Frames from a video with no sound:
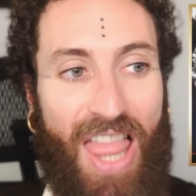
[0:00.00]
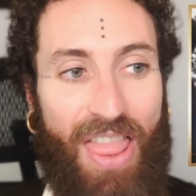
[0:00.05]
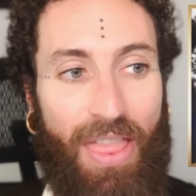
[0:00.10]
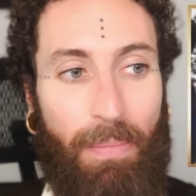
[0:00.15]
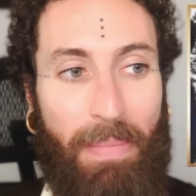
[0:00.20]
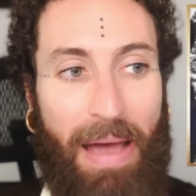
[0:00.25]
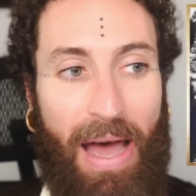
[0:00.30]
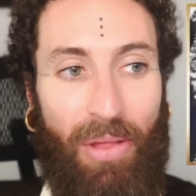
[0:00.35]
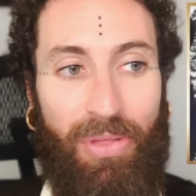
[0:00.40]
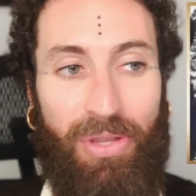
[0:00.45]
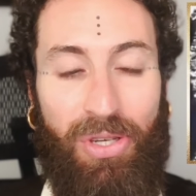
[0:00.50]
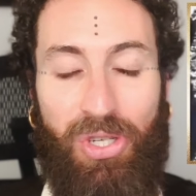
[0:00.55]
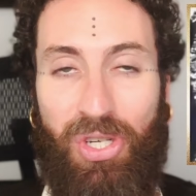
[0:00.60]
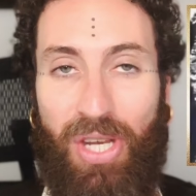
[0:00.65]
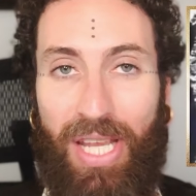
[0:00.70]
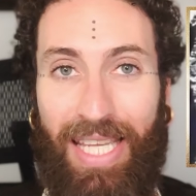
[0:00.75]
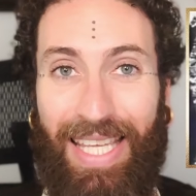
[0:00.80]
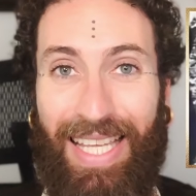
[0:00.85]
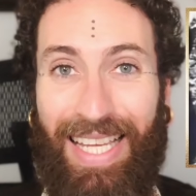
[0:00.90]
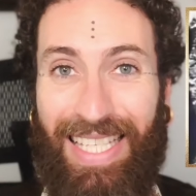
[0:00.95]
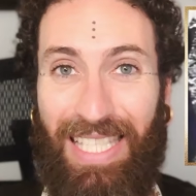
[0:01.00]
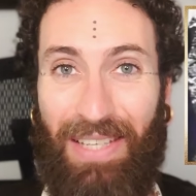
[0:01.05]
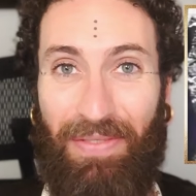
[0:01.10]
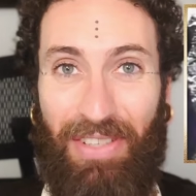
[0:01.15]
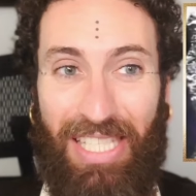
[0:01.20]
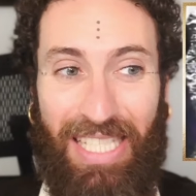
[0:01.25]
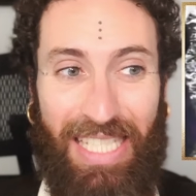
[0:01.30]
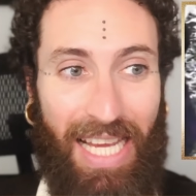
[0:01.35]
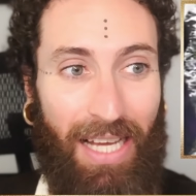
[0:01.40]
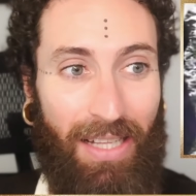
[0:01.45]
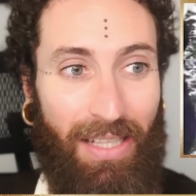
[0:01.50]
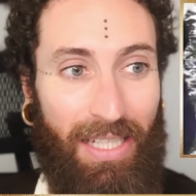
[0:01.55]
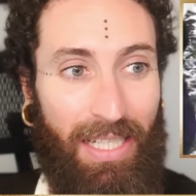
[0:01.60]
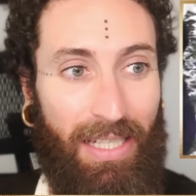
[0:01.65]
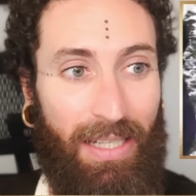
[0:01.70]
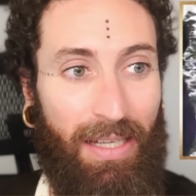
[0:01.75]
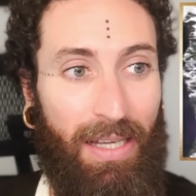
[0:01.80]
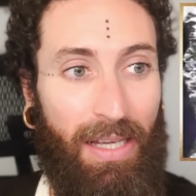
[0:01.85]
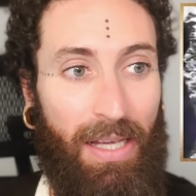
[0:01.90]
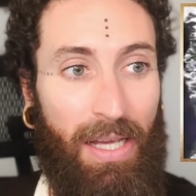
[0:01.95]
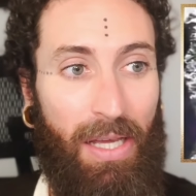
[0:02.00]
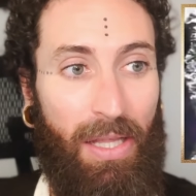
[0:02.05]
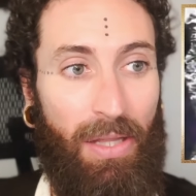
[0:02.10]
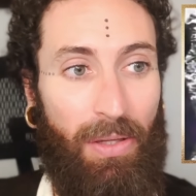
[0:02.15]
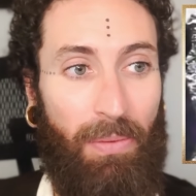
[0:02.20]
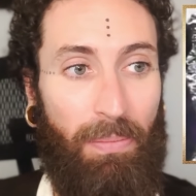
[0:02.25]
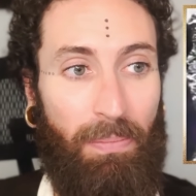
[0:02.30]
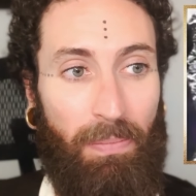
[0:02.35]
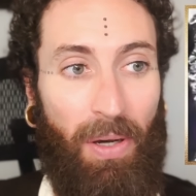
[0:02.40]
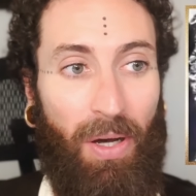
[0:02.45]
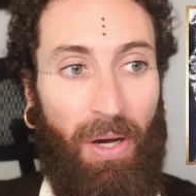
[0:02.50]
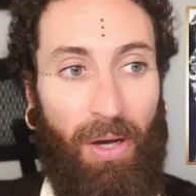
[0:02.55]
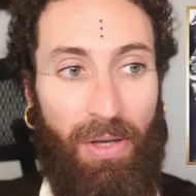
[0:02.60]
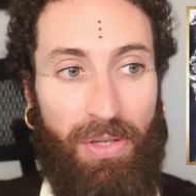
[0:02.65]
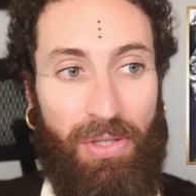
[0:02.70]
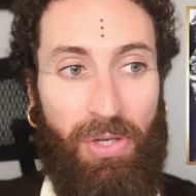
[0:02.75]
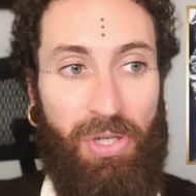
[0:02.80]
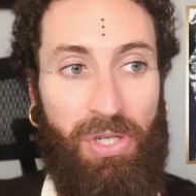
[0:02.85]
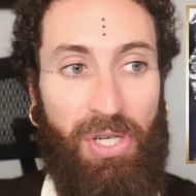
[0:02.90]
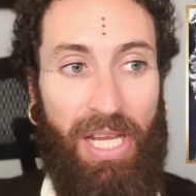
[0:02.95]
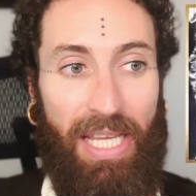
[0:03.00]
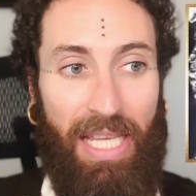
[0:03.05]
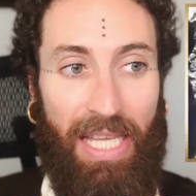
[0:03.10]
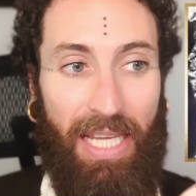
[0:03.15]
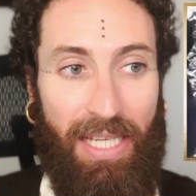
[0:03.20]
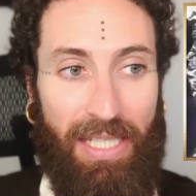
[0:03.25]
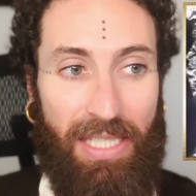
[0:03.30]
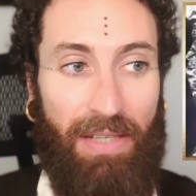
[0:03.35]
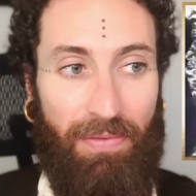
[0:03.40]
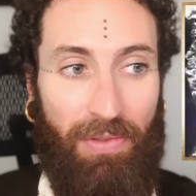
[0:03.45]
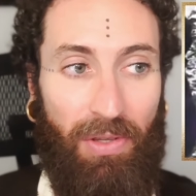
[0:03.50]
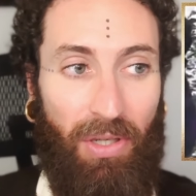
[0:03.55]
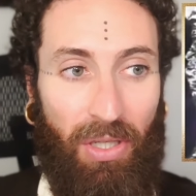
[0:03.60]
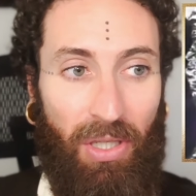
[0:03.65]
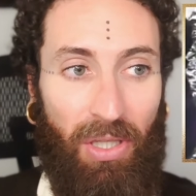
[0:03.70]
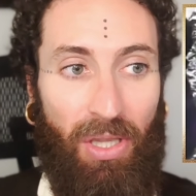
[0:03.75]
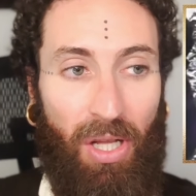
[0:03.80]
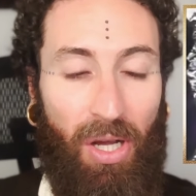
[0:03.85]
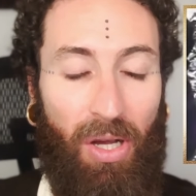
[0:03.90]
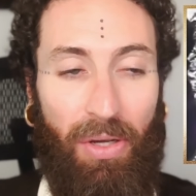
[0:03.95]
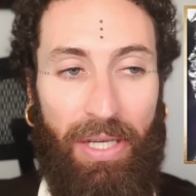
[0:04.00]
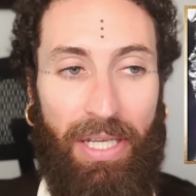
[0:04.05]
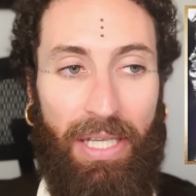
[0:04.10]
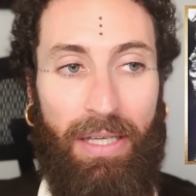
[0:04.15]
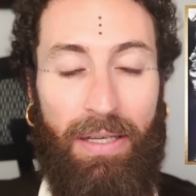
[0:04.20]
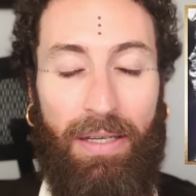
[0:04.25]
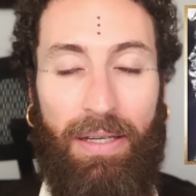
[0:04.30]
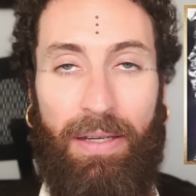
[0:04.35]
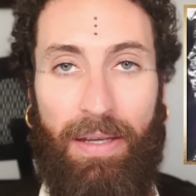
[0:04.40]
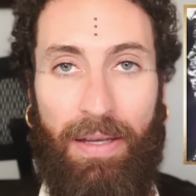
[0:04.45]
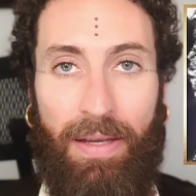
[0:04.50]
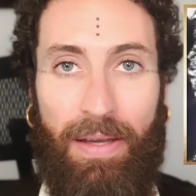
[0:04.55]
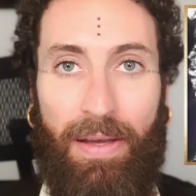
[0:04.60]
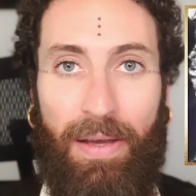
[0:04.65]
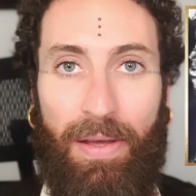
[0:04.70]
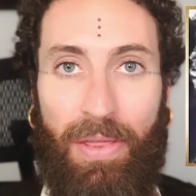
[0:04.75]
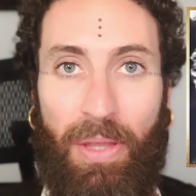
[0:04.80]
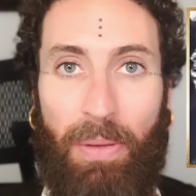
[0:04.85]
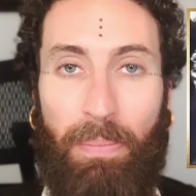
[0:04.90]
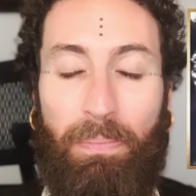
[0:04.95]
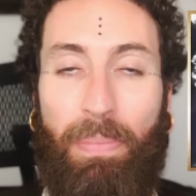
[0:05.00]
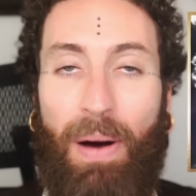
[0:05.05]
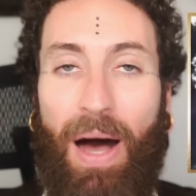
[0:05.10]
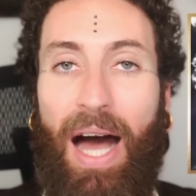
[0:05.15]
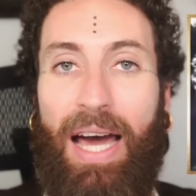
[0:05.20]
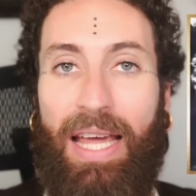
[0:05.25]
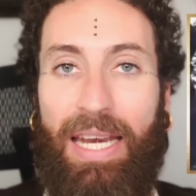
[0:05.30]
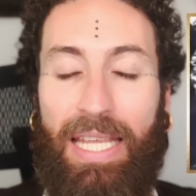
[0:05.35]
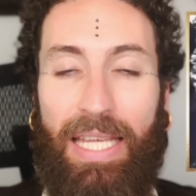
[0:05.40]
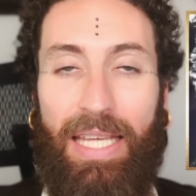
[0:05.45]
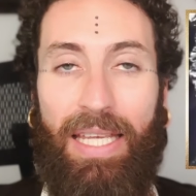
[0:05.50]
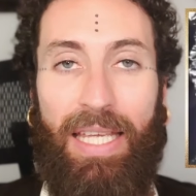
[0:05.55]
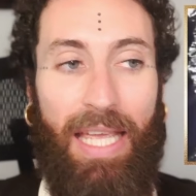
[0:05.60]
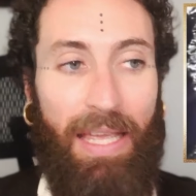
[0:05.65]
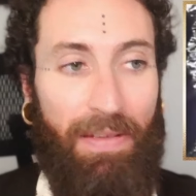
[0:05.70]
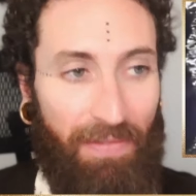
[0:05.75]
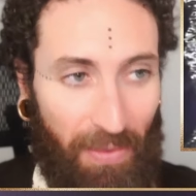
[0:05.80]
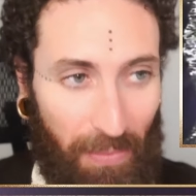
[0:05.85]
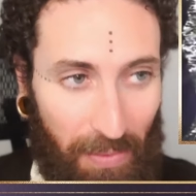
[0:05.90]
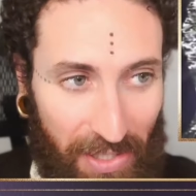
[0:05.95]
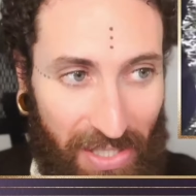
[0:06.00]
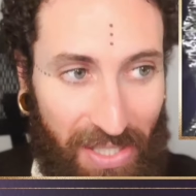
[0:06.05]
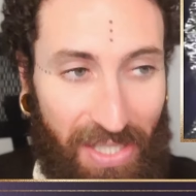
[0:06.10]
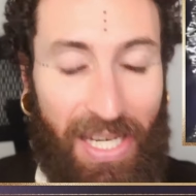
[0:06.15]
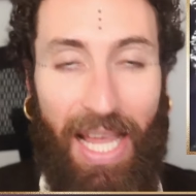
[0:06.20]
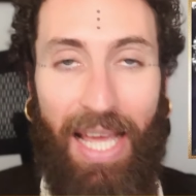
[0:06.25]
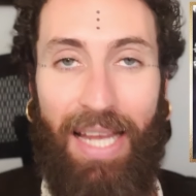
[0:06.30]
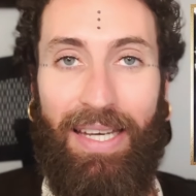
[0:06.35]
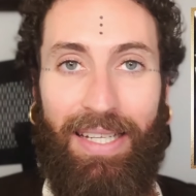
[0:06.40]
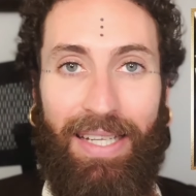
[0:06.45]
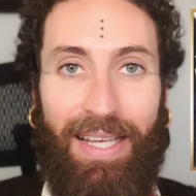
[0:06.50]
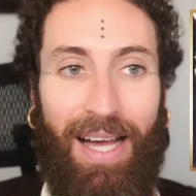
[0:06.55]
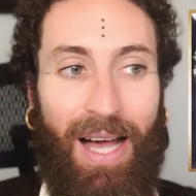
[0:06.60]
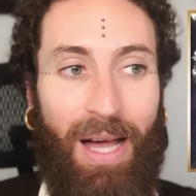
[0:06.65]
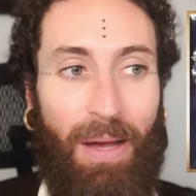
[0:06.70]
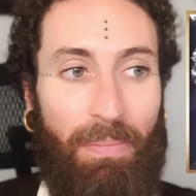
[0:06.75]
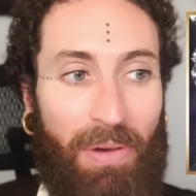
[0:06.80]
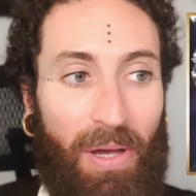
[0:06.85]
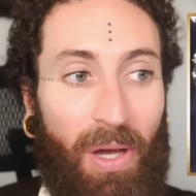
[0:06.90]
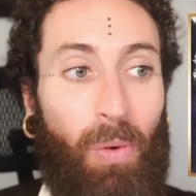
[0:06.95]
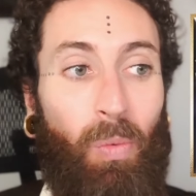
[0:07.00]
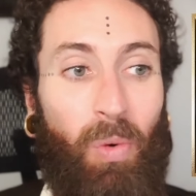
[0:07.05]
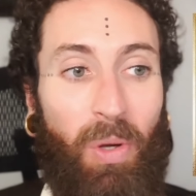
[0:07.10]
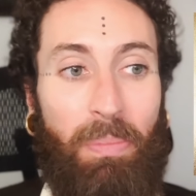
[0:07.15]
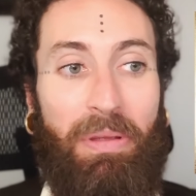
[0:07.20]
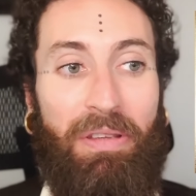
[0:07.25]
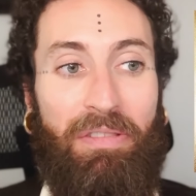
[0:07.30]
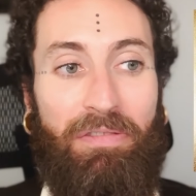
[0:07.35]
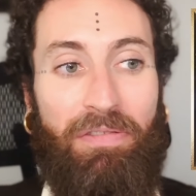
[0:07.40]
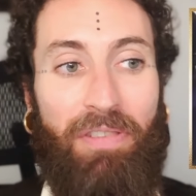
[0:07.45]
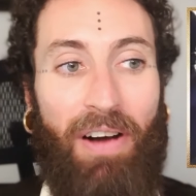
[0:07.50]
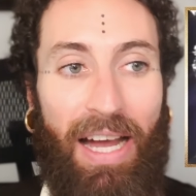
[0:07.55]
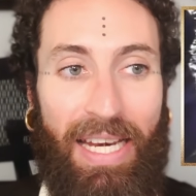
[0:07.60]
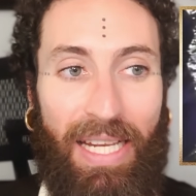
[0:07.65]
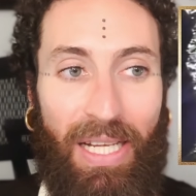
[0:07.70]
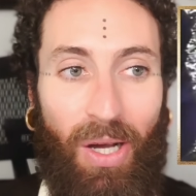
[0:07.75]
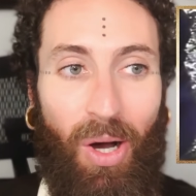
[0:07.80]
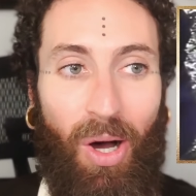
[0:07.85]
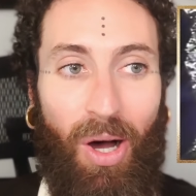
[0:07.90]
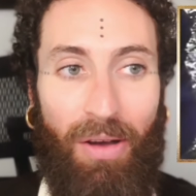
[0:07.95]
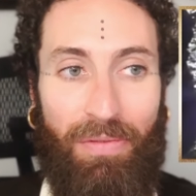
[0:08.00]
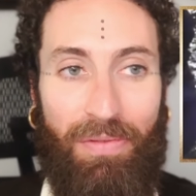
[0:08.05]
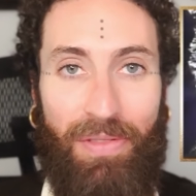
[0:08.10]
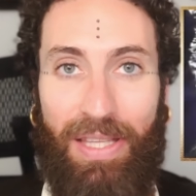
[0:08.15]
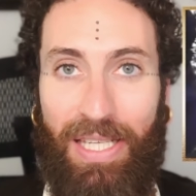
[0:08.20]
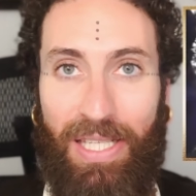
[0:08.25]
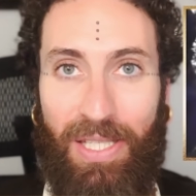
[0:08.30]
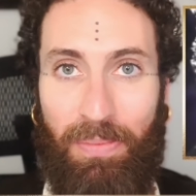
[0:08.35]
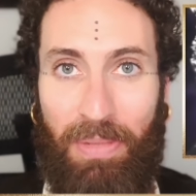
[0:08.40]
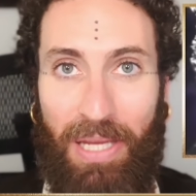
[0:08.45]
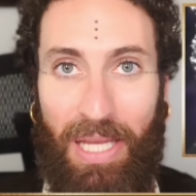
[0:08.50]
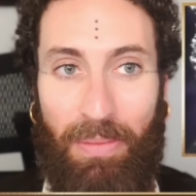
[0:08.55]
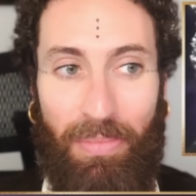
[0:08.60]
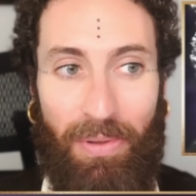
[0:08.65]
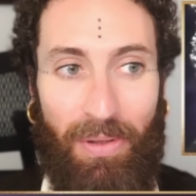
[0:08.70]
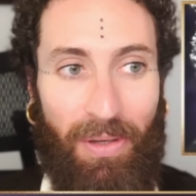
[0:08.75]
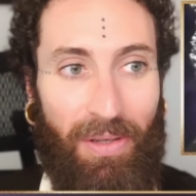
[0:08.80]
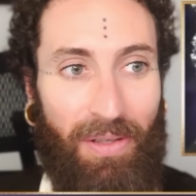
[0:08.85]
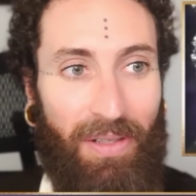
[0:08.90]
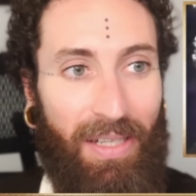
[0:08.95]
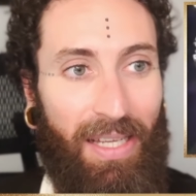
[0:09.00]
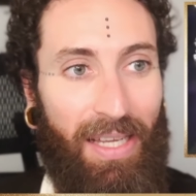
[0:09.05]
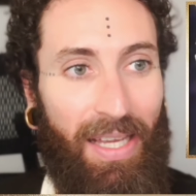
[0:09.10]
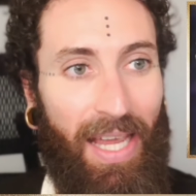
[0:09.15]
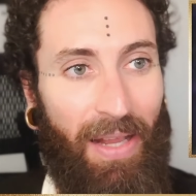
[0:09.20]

The mouth is shaking as if it's yelling. The paws are shaking as if they're clawing. The body, if it was standing up, would be fighting off these people.